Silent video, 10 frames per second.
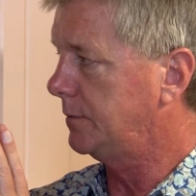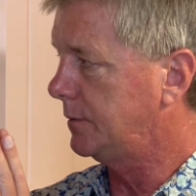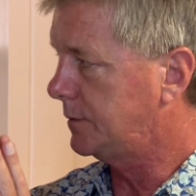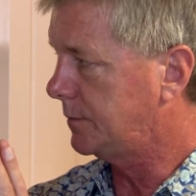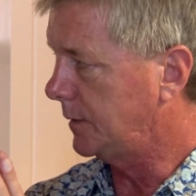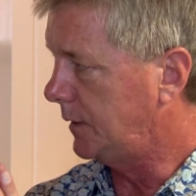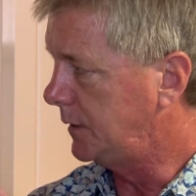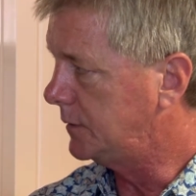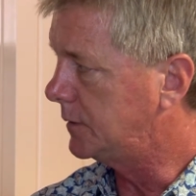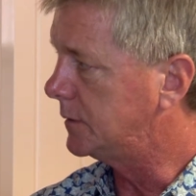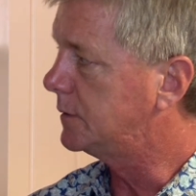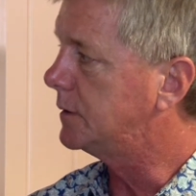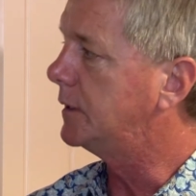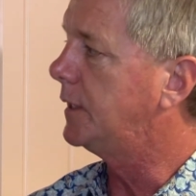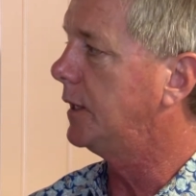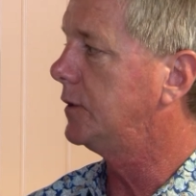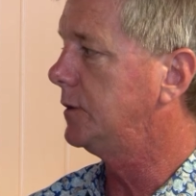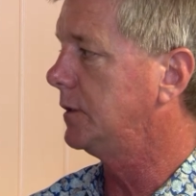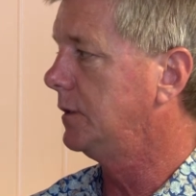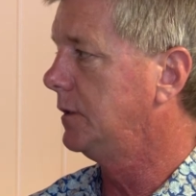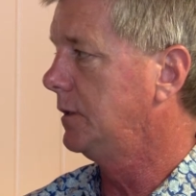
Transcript: which releases the tension.